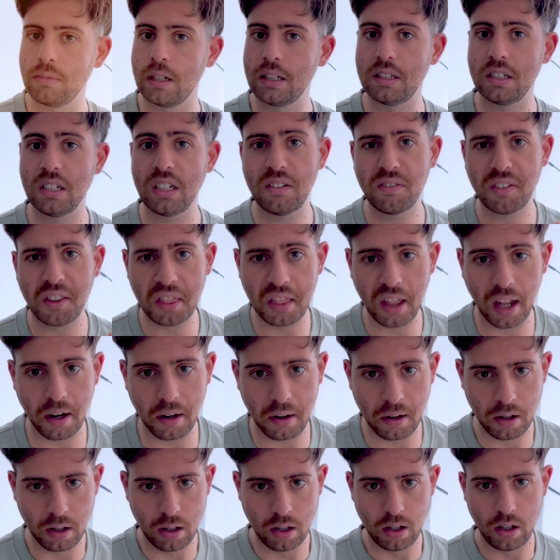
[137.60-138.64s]
and even then,
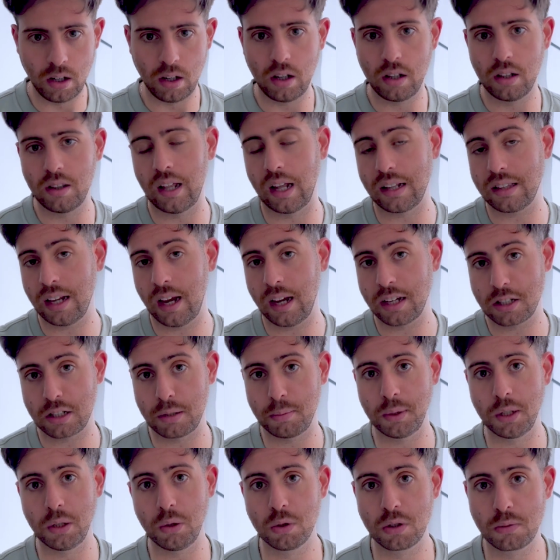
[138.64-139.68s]
that has to
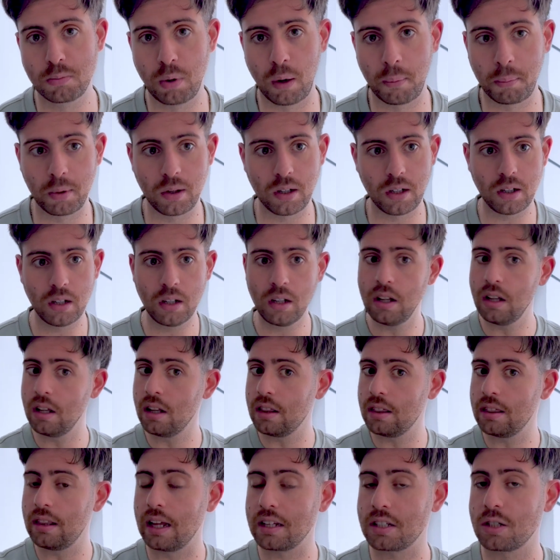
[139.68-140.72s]
be used properly.
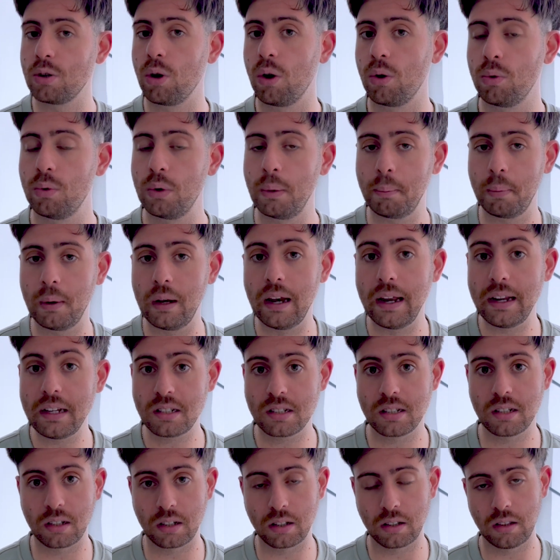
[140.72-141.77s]
That's not
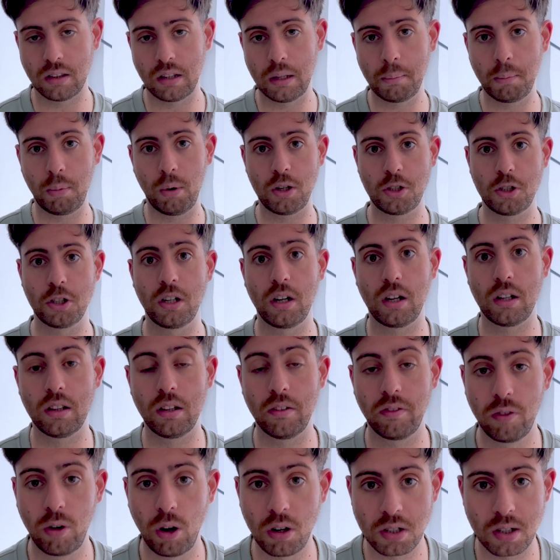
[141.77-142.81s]
replacing the brushing and the
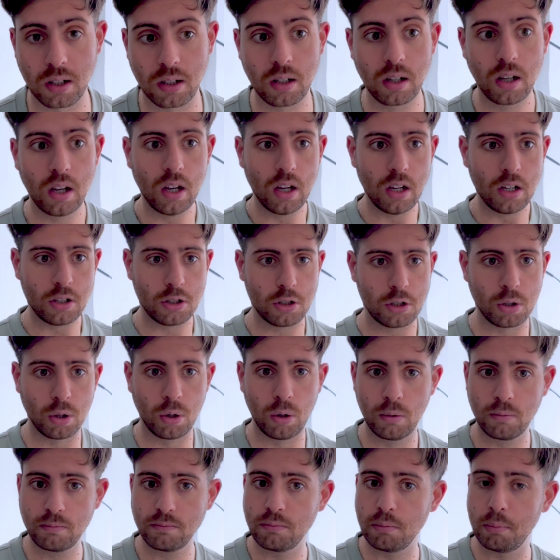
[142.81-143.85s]
flossing.
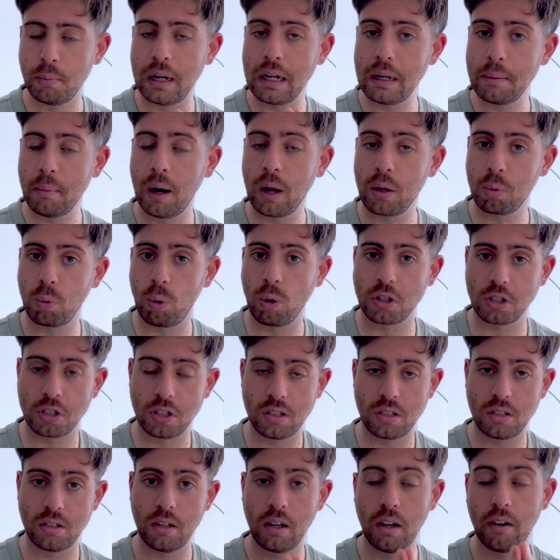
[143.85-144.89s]
So many
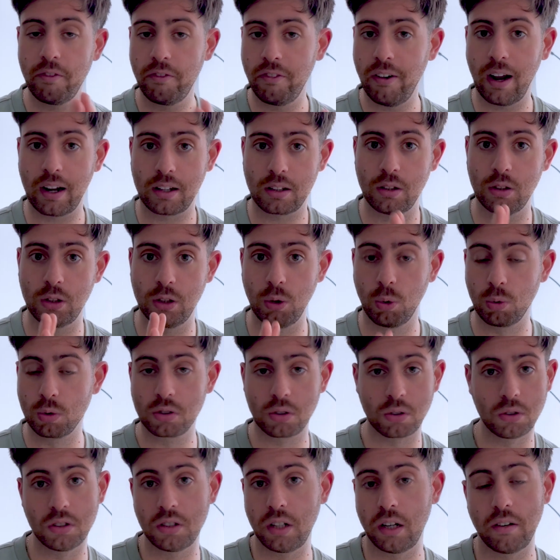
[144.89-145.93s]
mouthwashes, in fact, don't
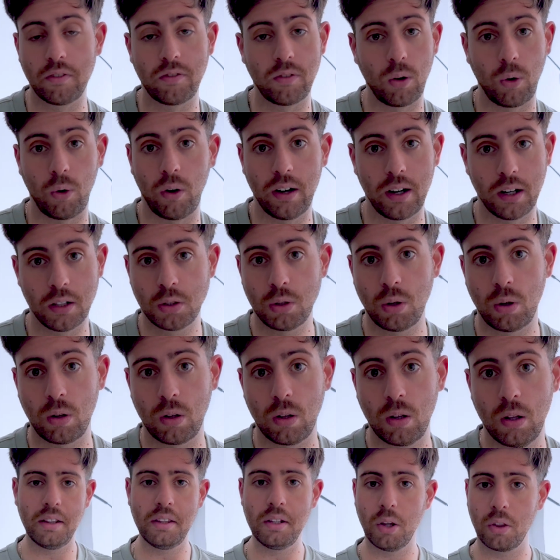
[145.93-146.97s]
contain fluoride at
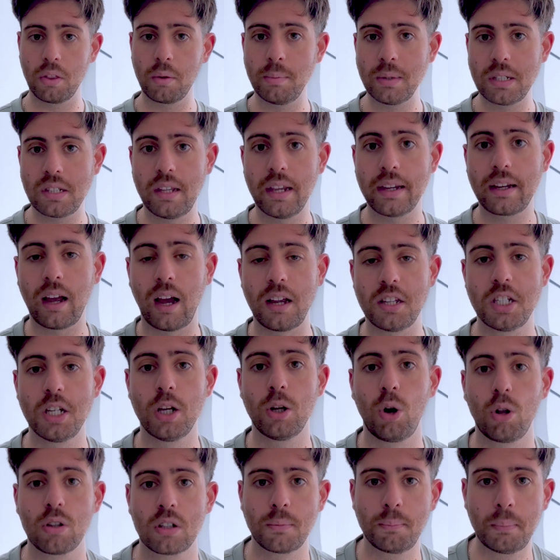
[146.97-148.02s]
all. The other mistake I see a
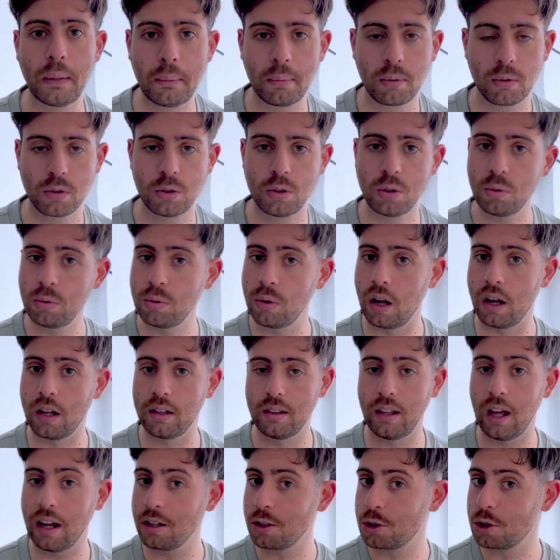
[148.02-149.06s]
lot of people do, and
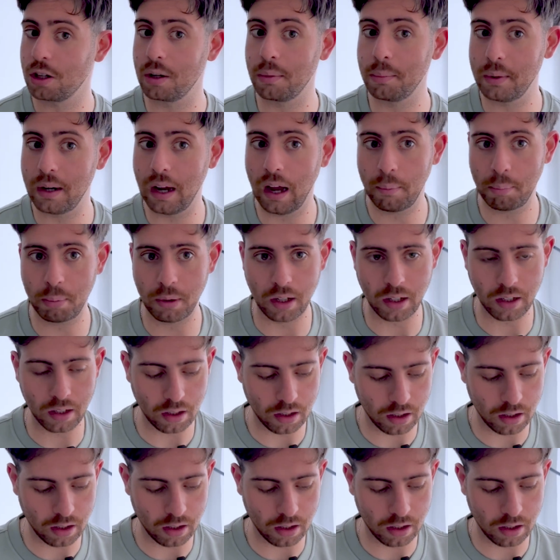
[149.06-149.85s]
that shouldn't be happening,